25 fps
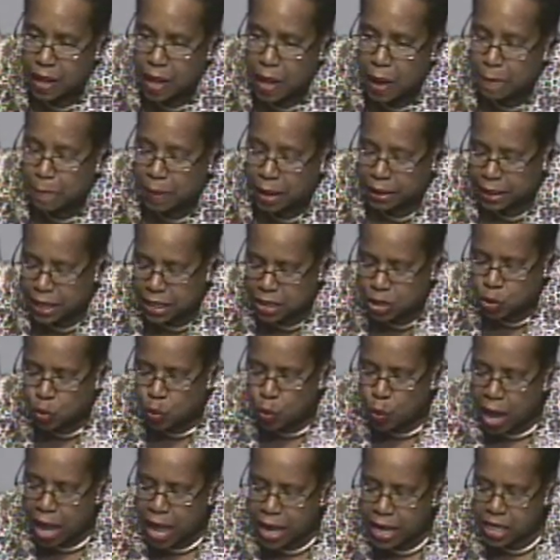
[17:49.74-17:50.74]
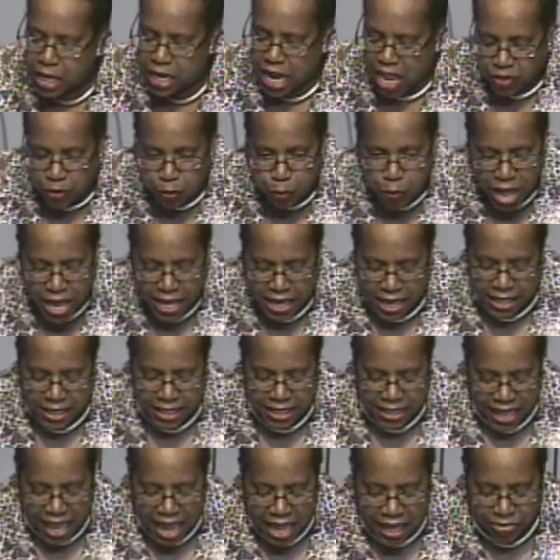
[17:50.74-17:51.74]
But it's when, if we can
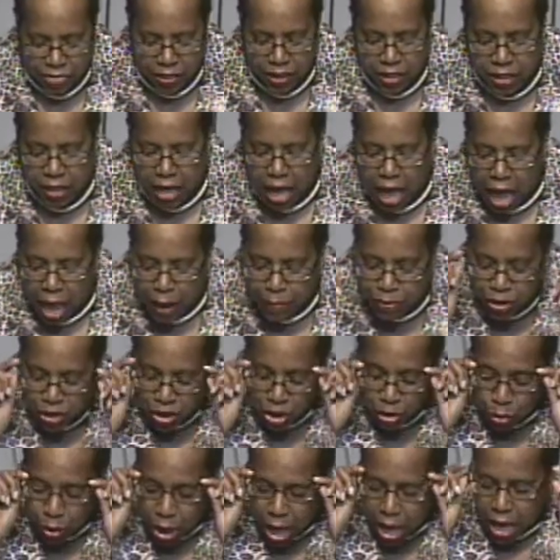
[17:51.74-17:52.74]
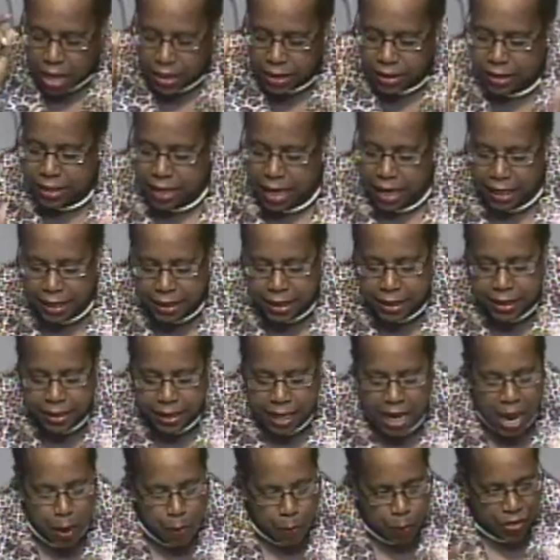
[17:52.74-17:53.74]
take the time to dig
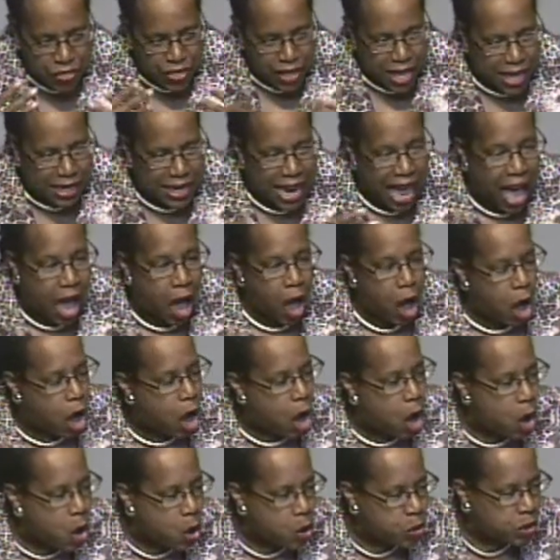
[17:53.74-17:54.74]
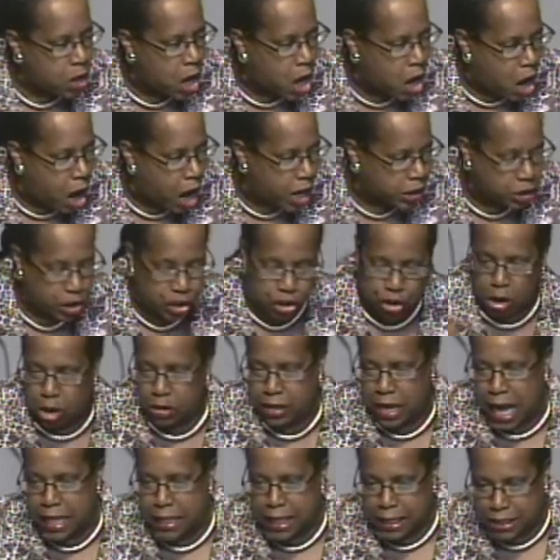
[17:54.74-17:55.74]
deep within our own heart and soul,
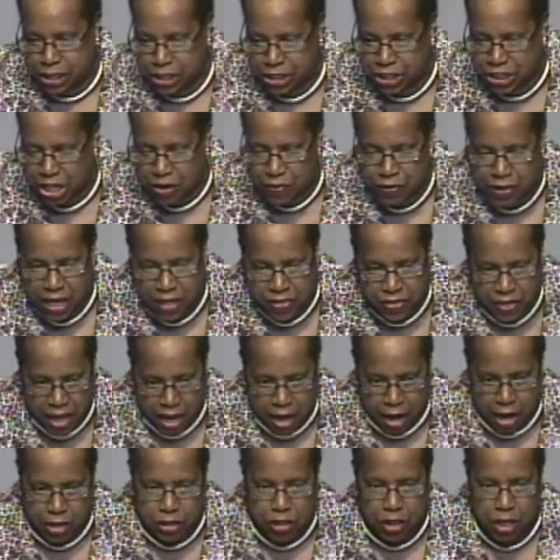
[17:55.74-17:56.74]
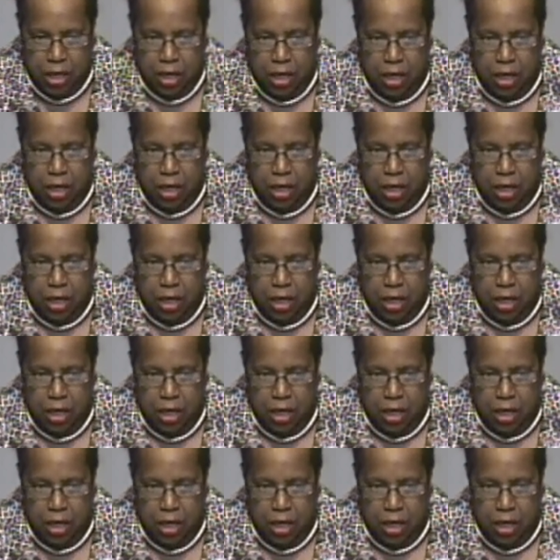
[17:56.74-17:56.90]
not necessarily theirs,